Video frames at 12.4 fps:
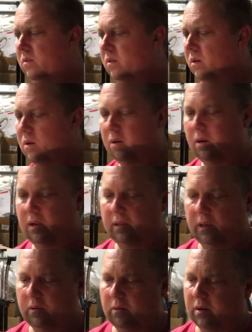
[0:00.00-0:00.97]
So I
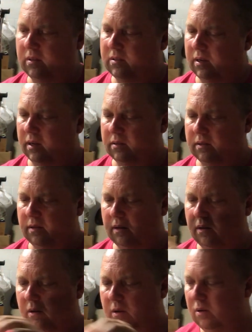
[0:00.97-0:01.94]
think what it says to
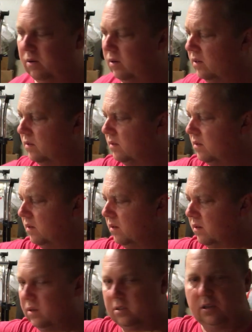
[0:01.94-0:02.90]
do is
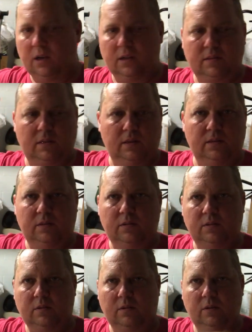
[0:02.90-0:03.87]
to adjust these
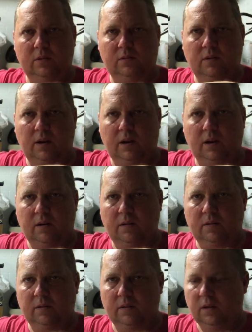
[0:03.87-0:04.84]
2 screws right here
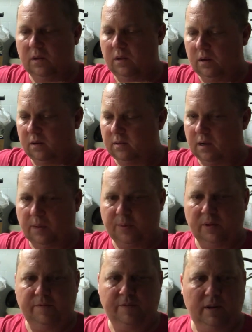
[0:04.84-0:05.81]
on top
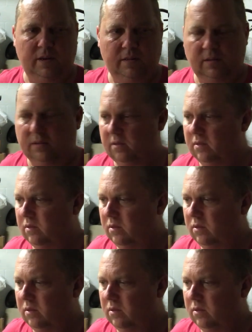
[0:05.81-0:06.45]
of the fence